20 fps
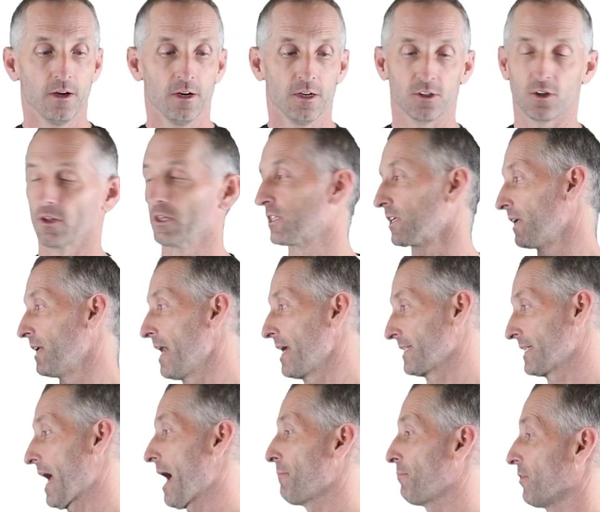So this is an
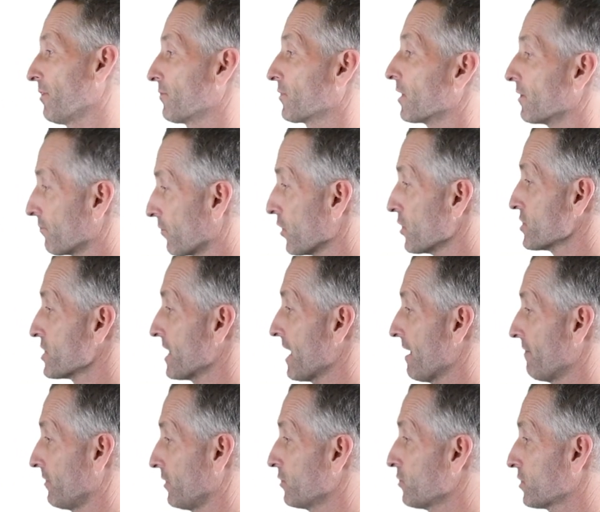example of convergent
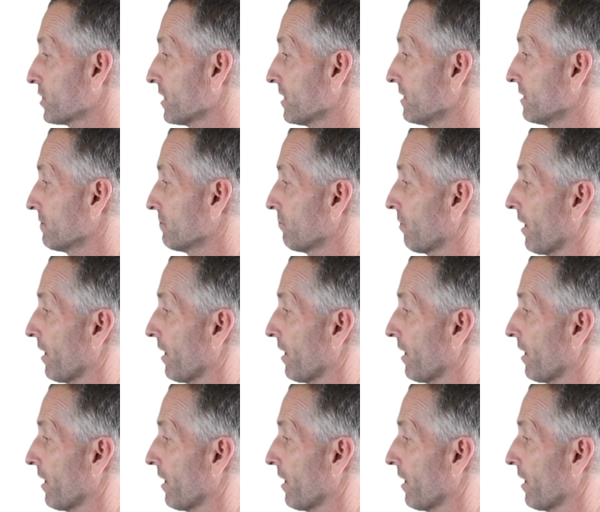evolution